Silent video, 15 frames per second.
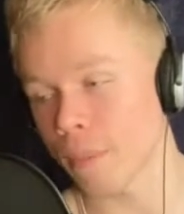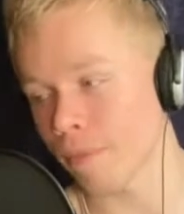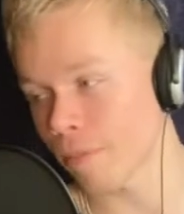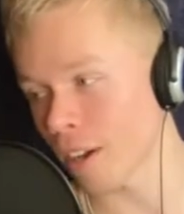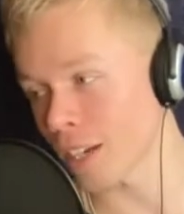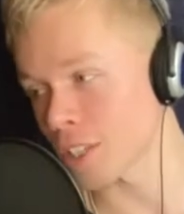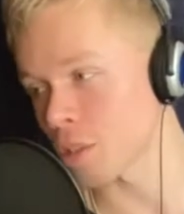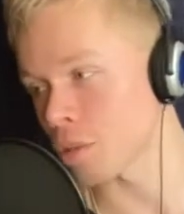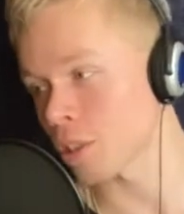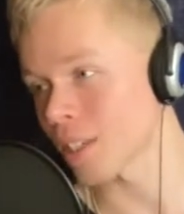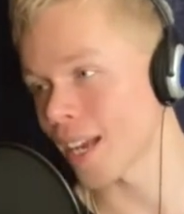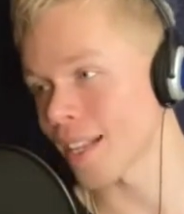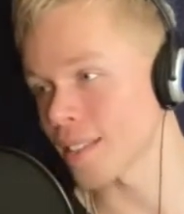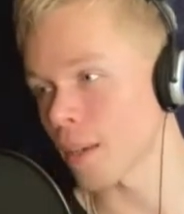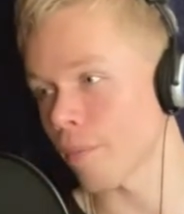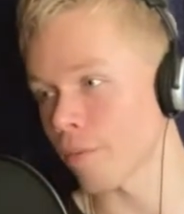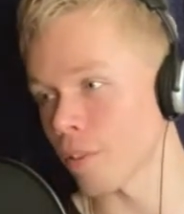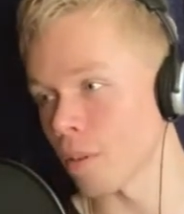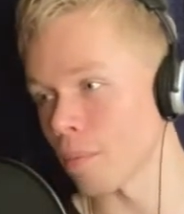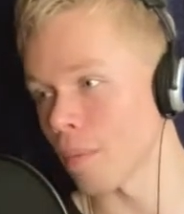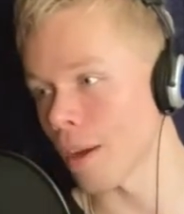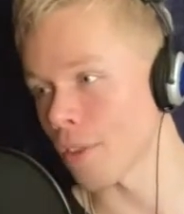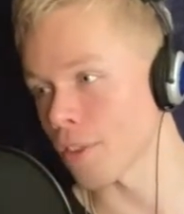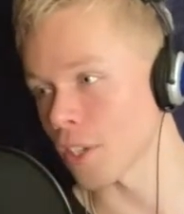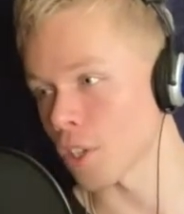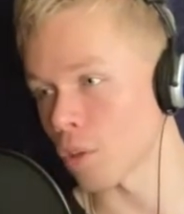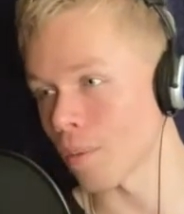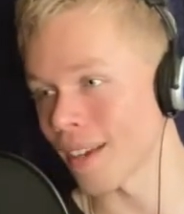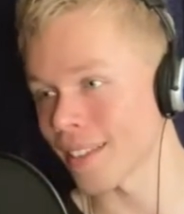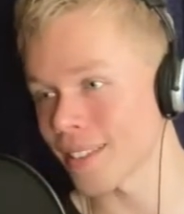fucks who signs up for a month and
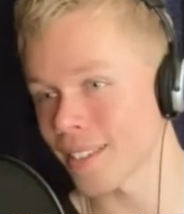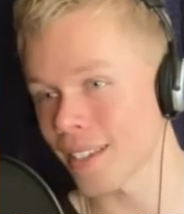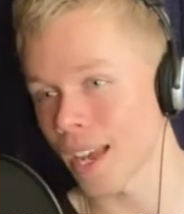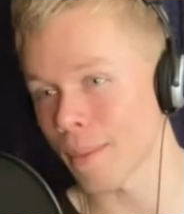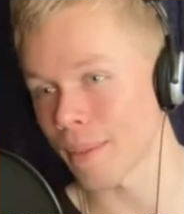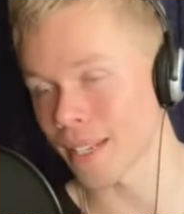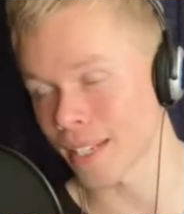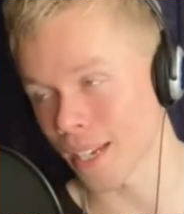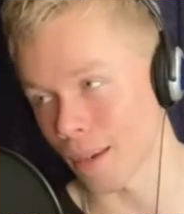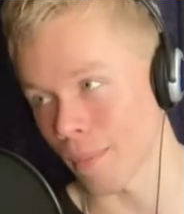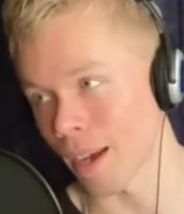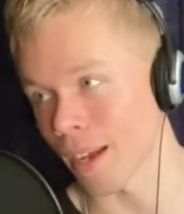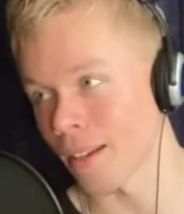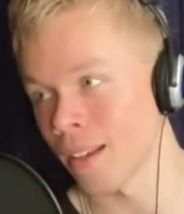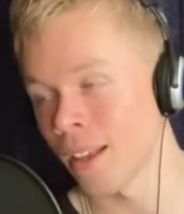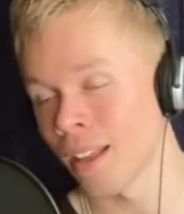quits. I mean, come on.